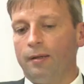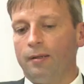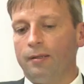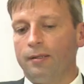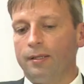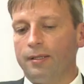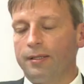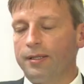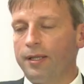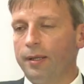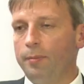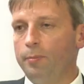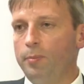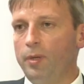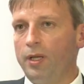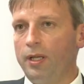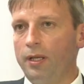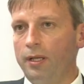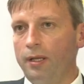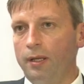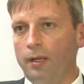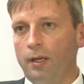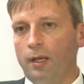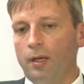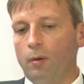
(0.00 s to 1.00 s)

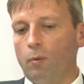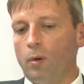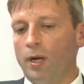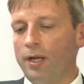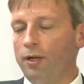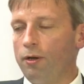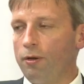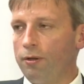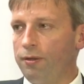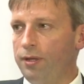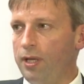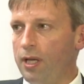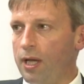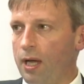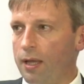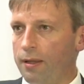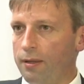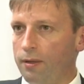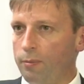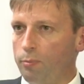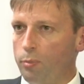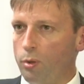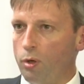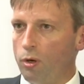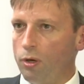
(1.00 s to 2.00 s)
simply one or the
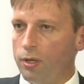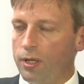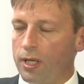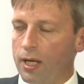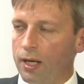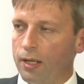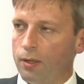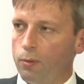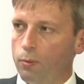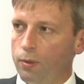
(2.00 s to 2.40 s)
other product